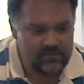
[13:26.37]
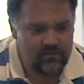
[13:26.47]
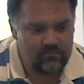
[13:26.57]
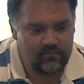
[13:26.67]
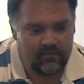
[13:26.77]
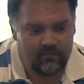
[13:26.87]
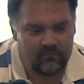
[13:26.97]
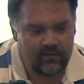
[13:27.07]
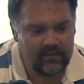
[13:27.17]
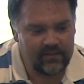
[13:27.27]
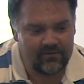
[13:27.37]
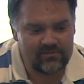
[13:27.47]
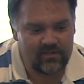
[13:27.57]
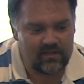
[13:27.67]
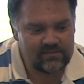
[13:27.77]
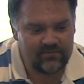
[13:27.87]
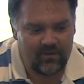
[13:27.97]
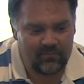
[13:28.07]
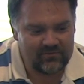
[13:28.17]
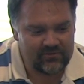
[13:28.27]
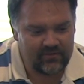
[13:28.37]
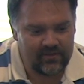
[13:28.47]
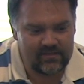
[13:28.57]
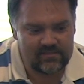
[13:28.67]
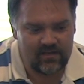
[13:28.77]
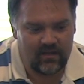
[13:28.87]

So, really, there's lots of opportunities.